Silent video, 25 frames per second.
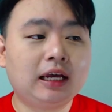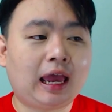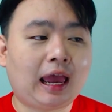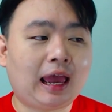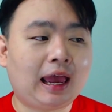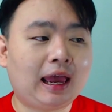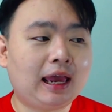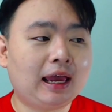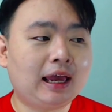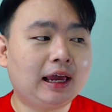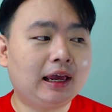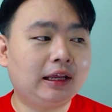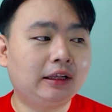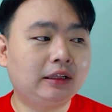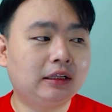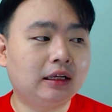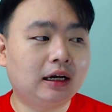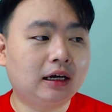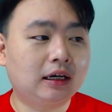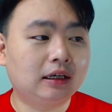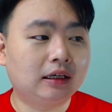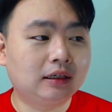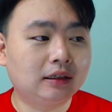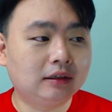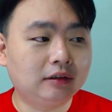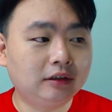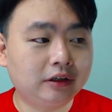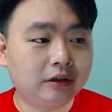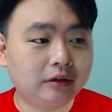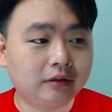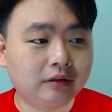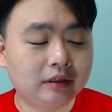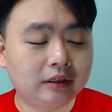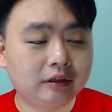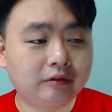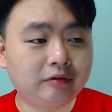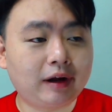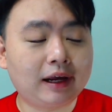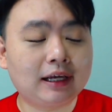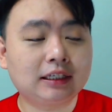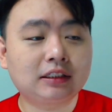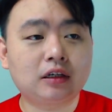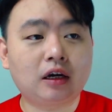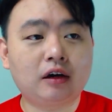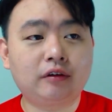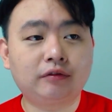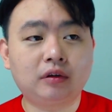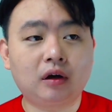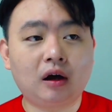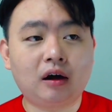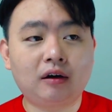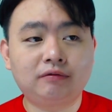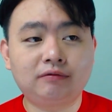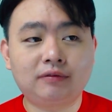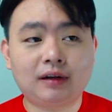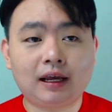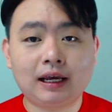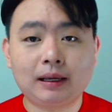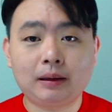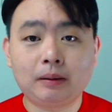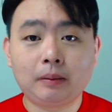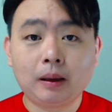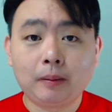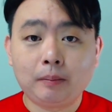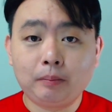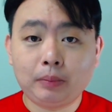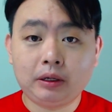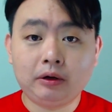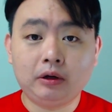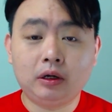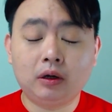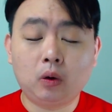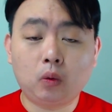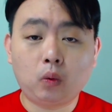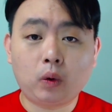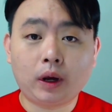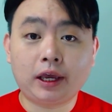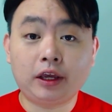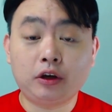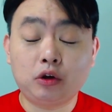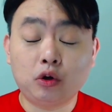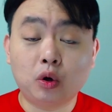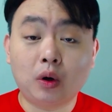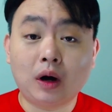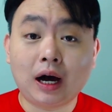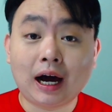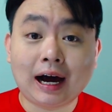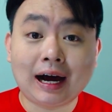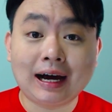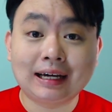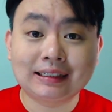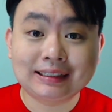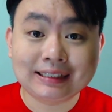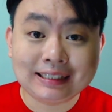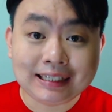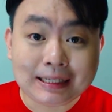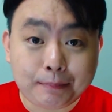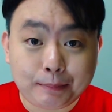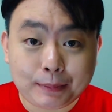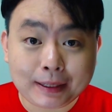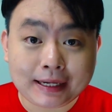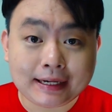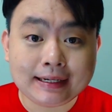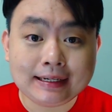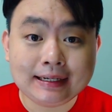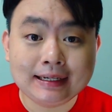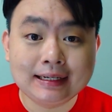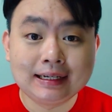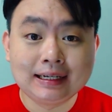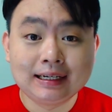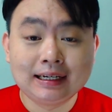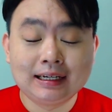and the rest of the offline period where you are sleeping,